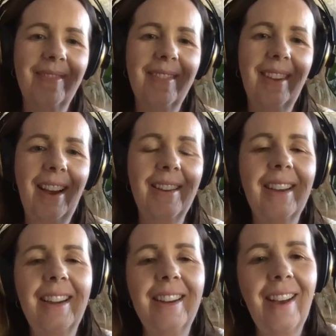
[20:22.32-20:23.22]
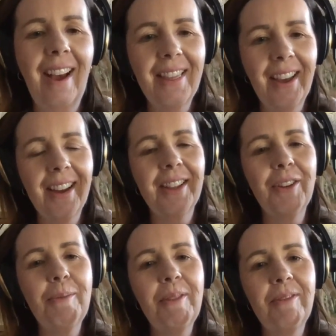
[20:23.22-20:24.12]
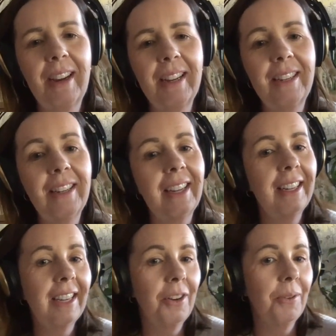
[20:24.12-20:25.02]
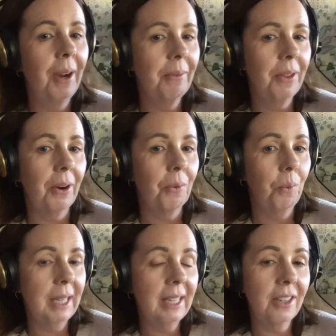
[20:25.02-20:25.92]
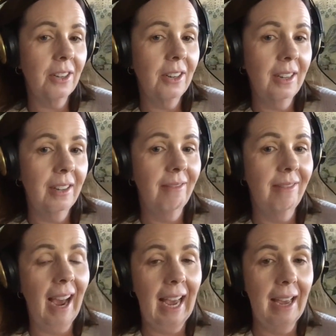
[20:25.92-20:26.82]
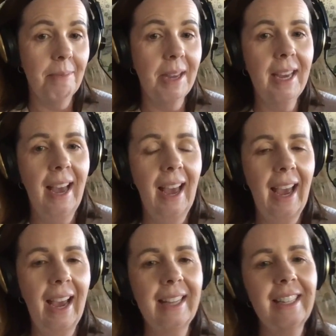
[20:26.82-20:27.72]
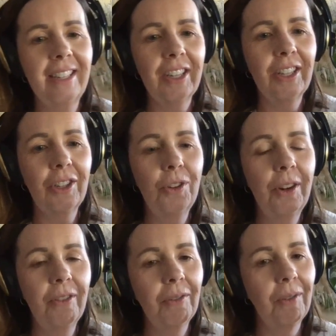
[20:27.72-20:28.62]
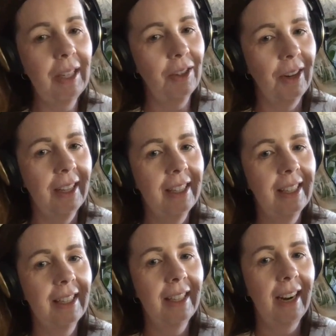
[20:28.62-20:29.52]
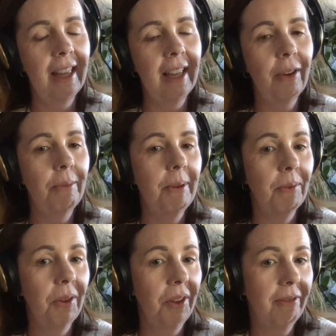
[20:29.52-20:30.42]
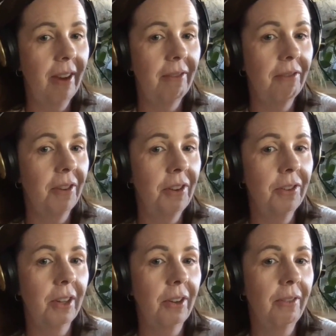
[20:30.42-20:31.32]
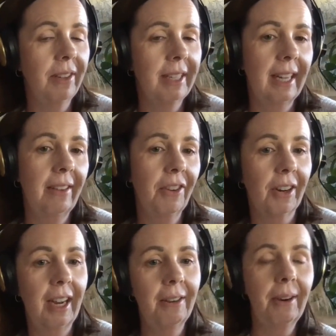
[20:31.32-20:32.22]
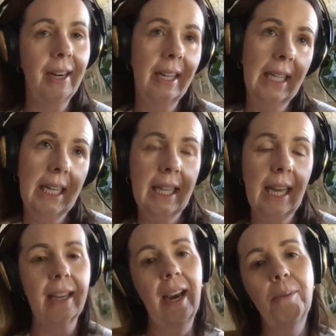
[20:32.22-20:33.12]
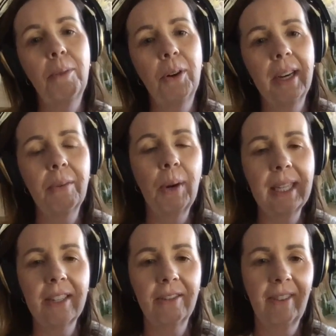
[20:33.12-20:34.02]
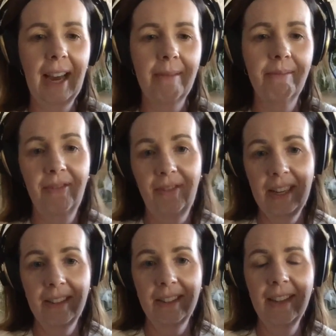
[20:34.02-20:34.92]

I thought that it would be fun to continue on with our Western vibe and suggest 2 different restaurants that I think would be really fun for you to go and visit if you're kind of wanting like that cowboy Western vibe feel.